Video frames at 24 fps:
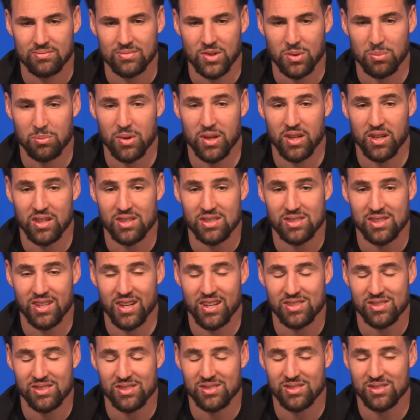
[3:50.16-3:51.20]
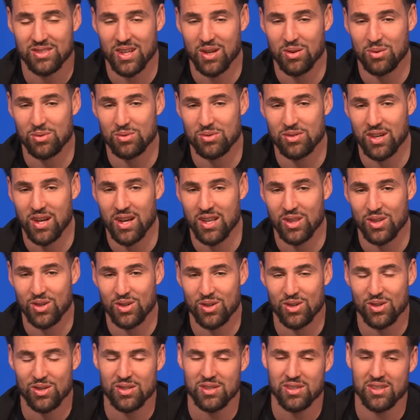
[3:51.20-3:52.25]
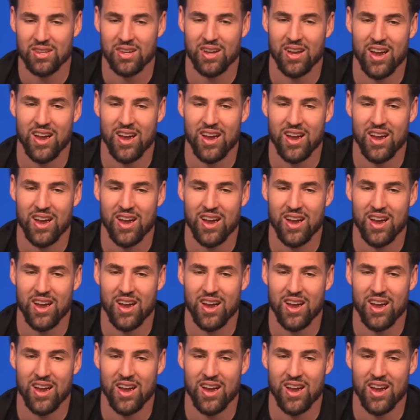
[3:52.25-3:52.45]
The biggest lesson that I learned?